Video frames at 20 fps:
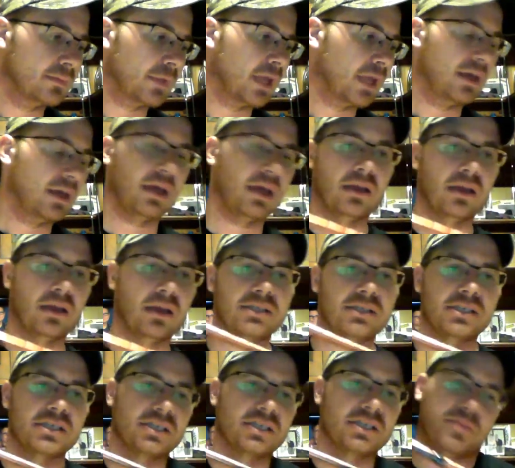and it's
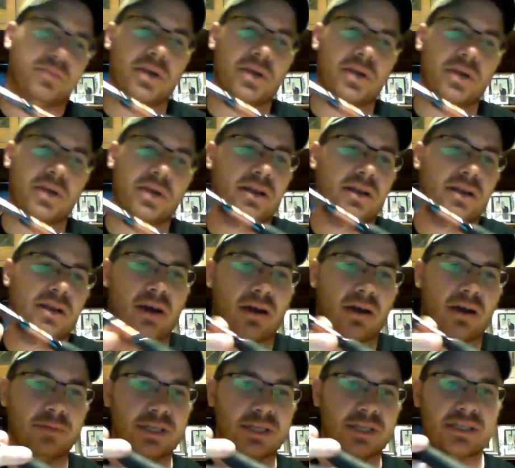just a spinning rod. I
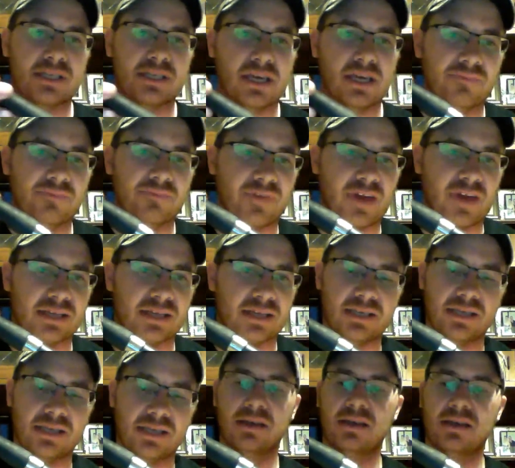mean, it's nothing
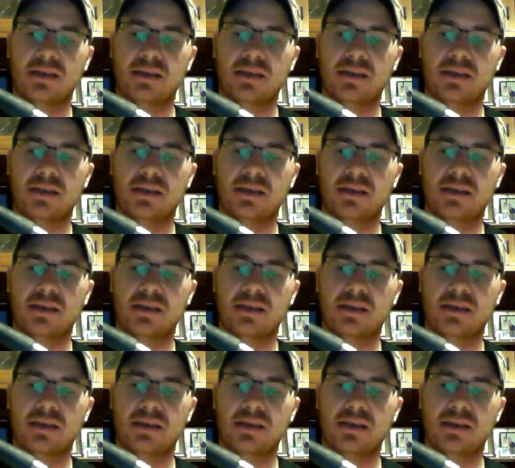fancy.